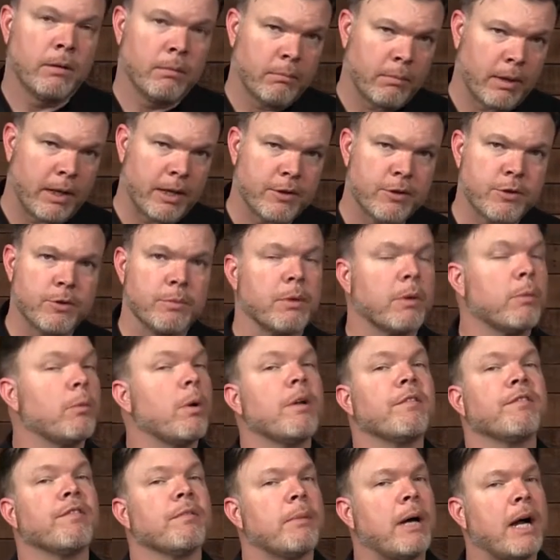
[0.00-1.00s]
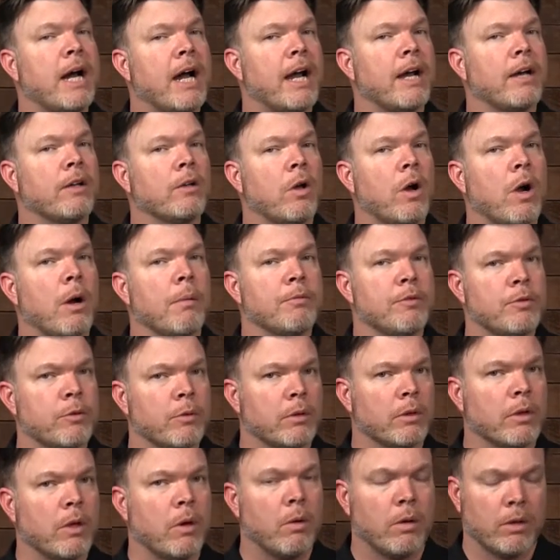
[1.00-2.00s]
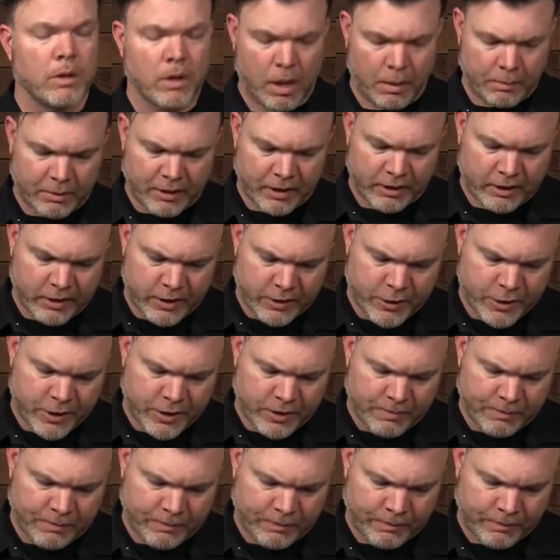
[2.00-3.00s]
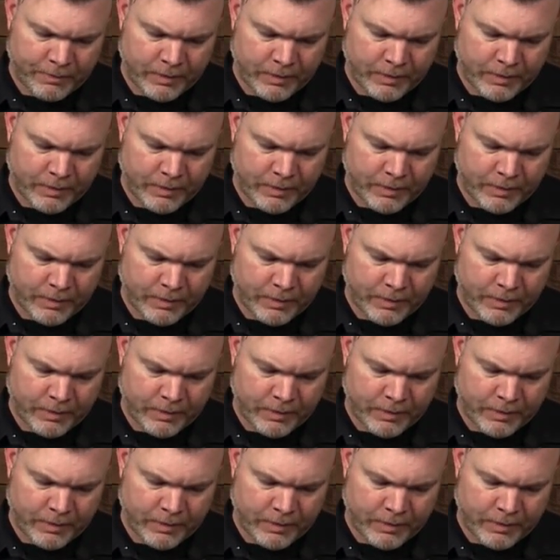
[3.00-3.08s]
My instrument went from a high alarm to a low alarm condition